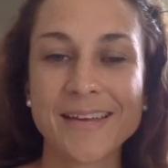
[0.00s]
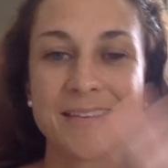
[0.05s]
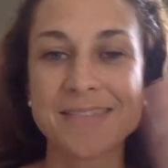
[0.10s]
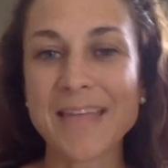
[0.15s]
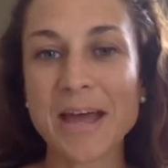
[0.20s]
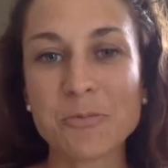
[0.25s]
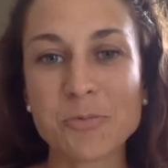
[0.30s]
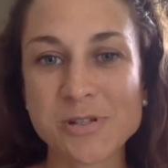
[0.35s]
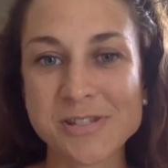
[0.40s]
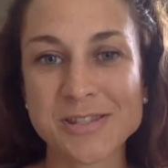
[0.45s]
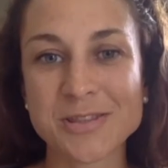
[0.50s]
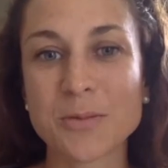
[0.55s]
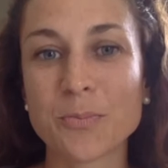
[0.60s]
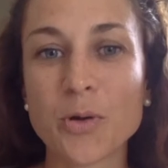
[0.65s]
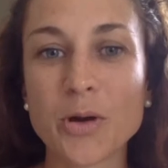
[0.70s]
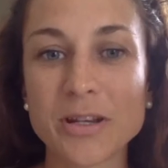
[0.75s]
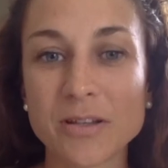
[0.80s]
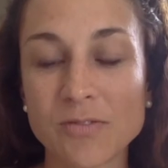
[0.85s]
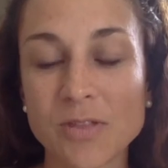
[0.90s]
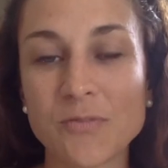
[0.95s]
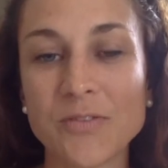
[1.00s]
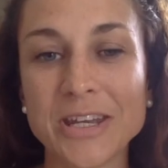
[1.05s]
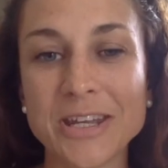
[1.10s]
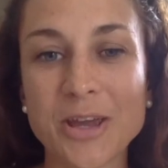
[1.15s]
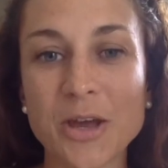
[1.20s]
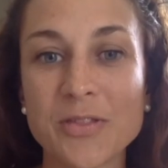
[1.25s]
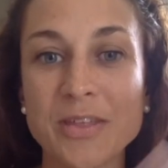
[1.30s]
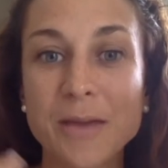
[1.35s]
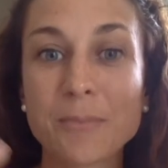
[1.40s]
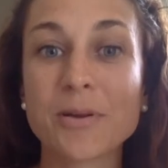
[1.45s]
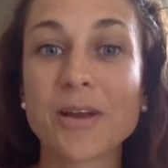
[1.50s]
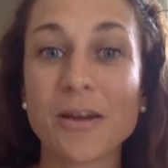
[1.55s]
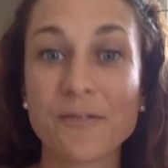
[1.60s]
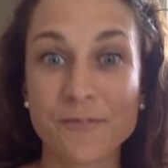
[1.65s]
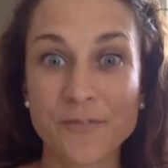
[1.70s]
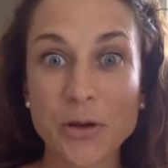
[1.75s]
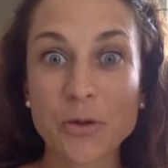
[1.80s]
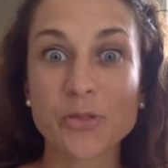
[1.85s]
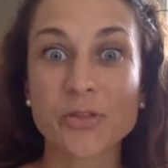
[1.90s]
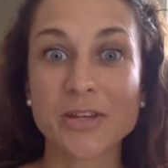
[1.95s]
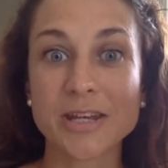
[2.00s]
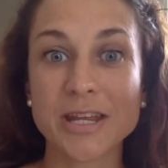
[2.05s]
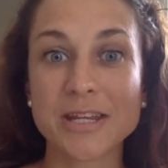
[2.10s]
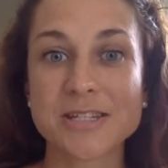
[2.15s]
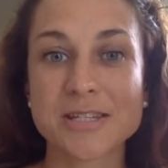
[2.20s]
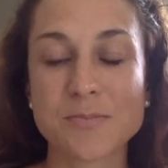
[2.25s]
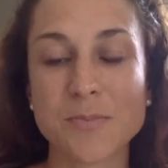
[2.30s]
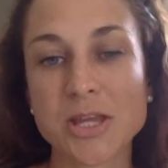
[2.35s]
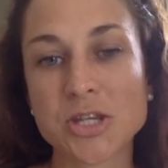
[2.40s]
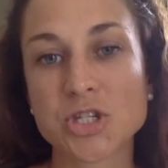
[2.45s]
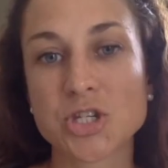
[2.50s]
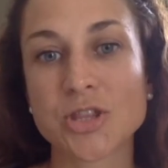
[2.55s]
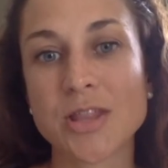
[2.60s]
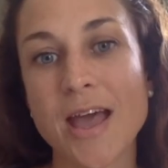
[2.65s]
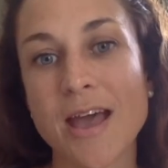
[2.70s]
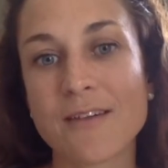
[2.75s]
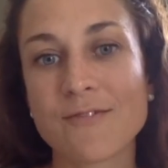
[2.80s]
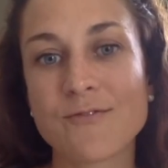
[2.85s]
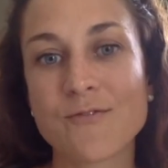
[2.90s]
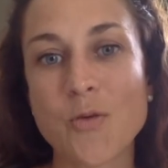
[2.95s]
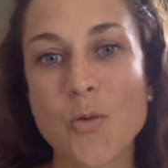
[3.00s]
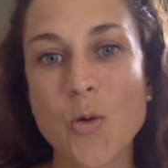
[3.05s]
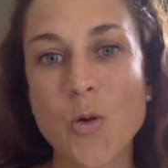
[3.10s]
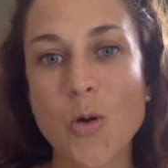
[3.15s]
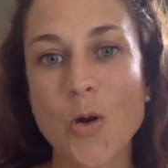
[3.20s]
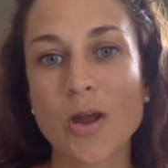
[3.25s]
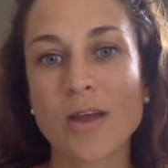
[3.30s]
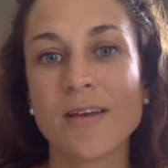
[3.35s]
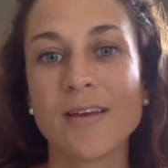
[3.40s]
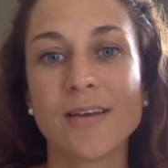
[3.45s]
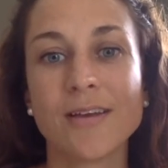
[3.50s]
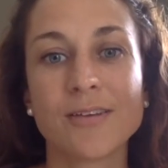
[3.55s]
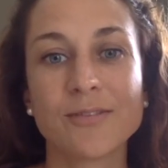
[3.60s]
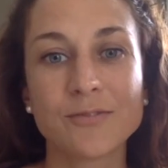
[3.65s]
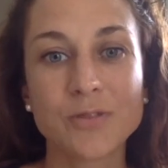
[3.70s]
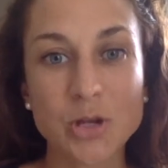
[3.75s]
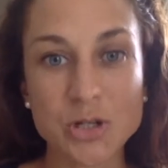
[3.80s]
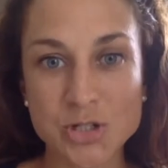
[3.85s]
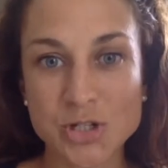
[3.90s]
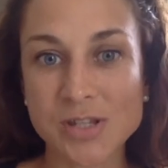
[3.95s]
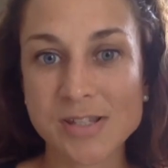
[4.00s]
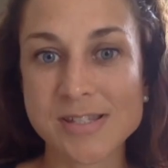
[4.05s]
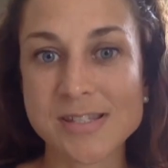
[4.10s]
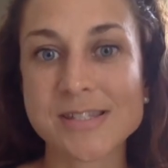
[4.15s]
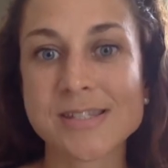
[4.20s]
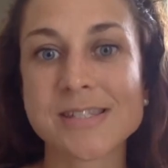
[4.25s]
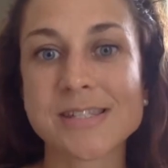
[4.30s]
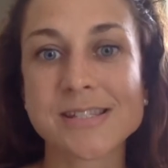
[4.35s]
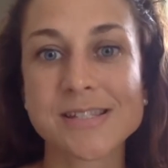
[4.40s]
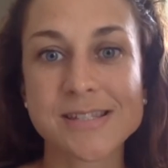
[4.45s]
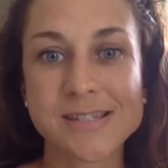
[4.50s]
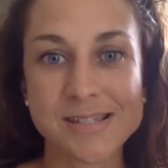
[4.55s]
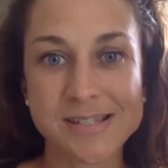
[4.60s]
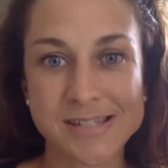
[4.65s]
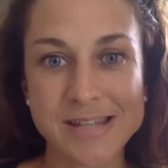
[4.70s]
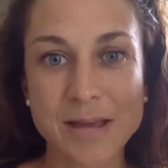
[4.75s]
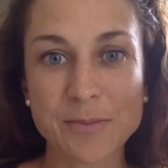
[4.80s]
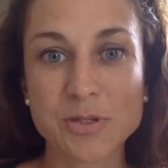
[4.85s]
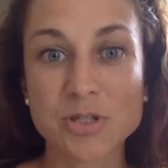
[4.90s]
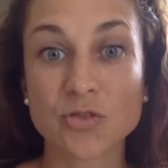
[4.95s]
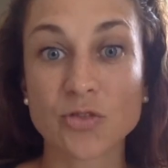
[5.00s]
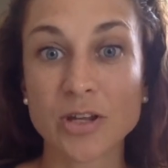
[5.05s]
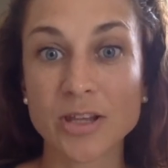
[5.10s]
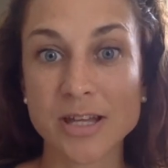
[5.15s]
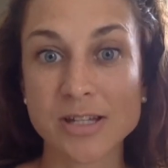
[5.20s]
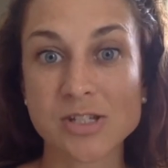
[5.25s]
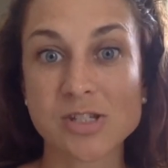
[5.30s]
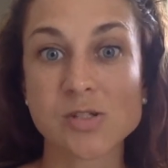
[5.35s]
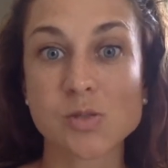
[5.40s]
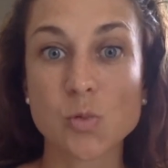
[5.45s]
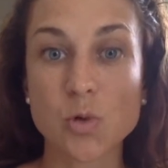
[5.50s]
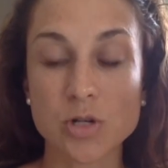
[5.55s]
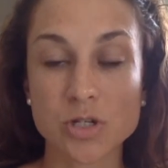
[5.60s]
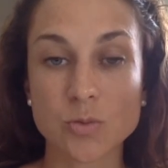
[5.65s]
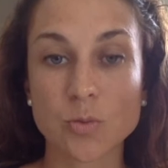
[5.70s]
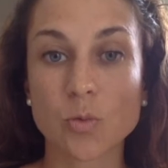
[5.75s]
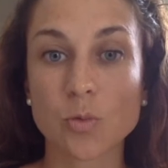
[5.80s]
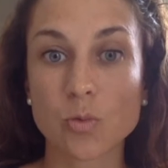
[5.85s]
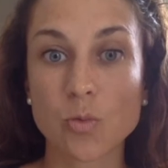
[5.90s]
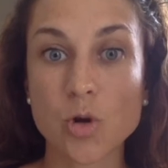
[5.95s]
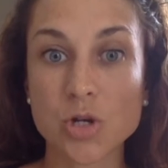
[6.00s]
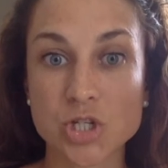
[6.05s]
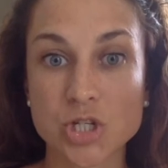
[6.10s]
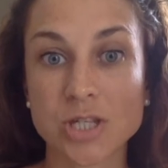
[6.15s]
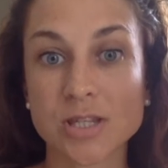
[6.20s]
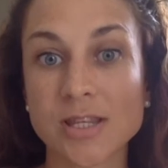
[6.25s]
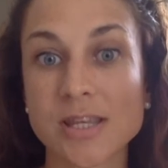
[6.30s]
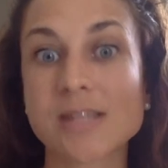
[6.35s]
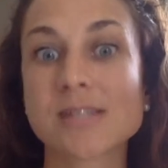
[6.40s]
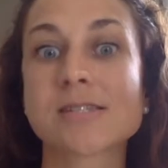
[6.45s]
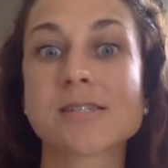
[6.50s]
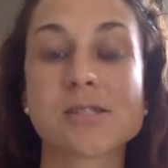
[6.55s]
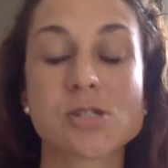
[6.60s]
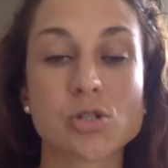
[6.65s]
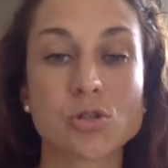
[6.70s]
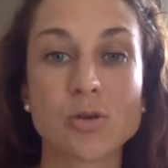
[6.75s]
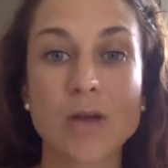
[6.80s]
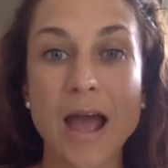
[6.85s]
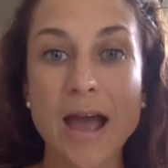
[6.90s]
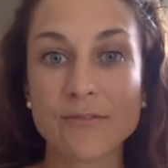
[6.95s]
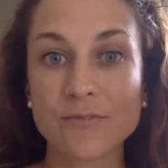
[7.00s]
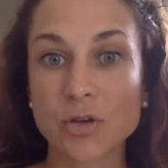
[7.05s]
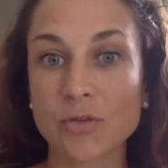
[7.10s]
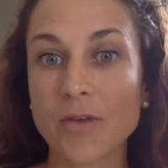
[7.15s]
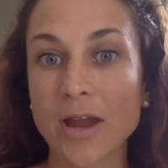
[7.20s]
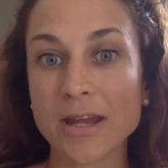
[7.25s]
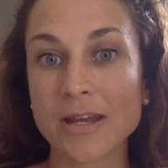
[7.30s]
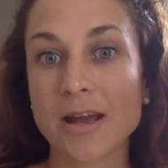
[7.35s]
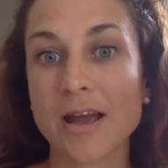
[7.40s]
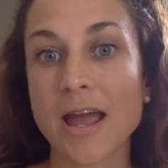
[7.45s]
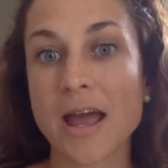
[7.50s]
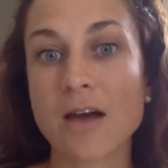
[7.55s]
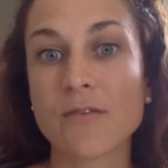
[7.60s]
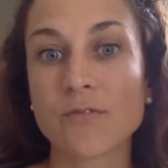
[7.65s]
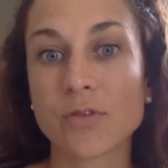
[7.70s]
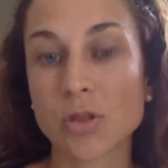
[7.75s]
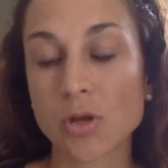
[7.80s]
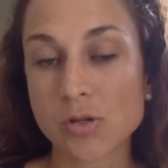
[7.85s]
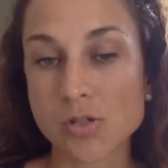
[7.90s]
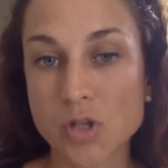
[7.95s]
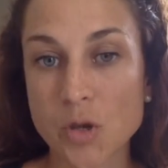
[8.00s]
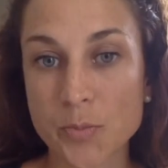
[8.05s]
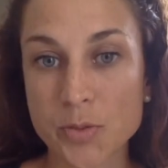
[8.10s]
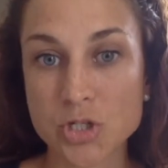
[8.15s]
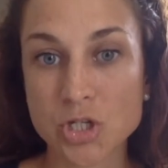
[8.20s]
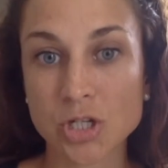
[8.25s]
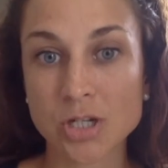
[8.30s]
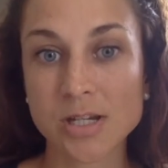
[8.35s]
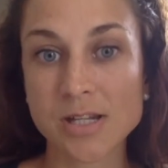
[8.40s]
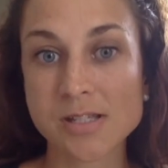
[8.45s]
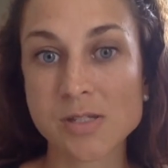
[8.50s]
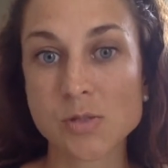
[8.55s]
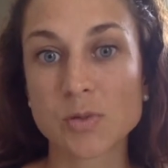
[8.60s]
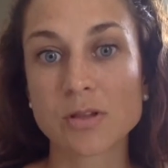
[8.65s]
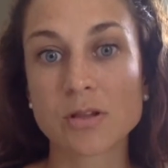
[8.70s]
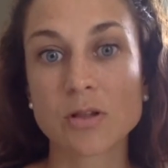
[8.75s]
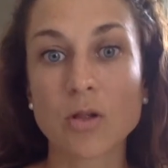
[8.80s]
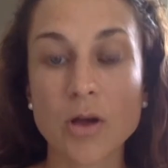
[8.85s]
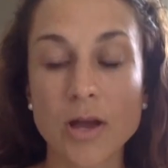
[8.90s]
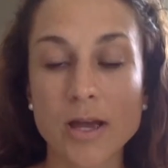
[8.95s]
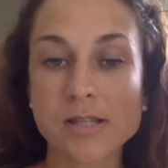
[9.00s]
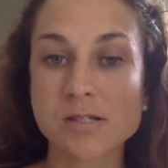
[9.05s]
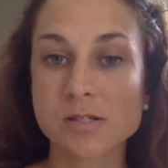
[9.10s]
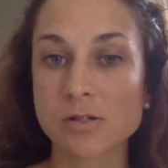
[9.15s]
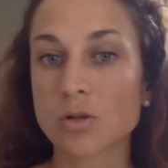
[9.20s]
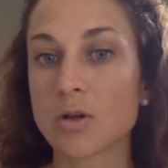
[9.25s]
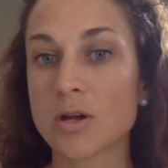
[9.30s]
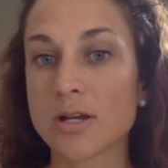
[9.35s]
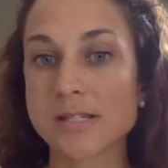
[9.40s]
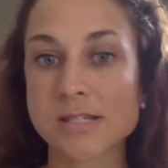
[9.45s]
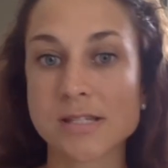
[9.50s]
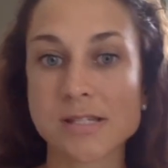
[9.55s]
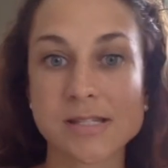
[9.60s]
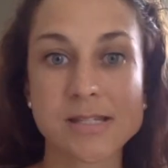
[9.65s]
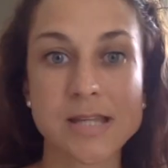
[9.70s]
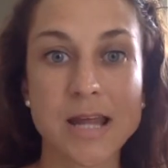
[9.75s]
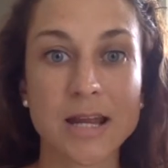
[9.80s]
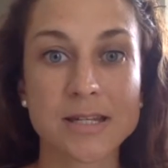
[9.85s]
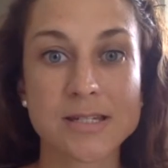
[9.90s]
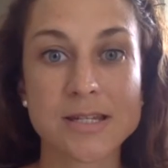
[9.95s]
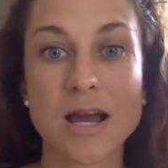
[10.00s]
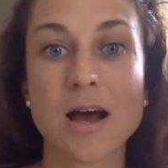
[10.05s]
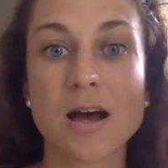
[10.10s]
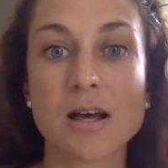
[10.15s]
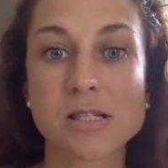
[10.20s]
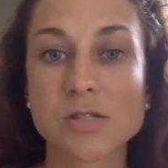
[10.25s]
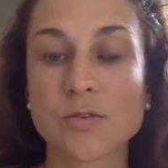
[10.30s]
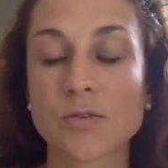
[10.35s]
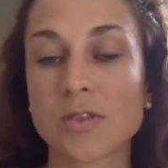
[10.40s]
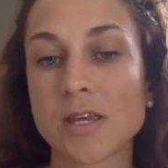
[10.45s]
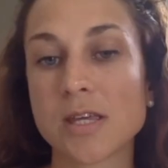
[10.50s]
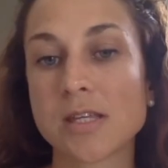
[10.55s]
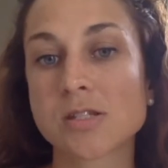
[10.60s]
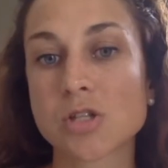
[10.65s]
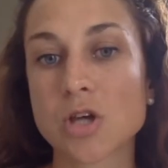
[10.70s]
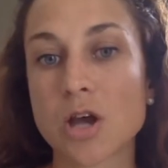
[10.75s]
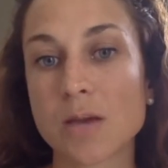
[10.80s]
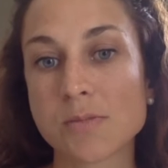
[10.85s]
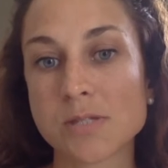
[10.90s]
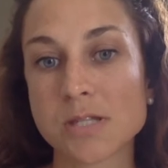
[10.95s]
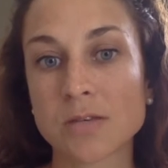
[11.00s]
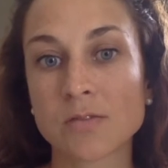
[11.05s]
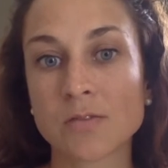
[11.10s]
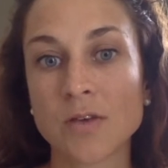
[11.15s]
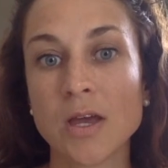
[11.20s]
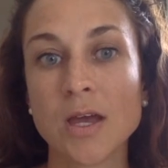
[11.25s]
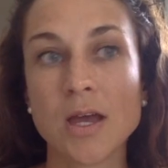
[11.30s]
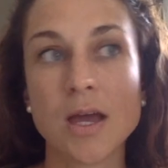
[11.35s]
that wasn't the point of the video there, but I felt the need to mention that for virtual assistants, established freelancers watching this, to have your radar out for those opportunities with clients or clients that are starting to ask for these types of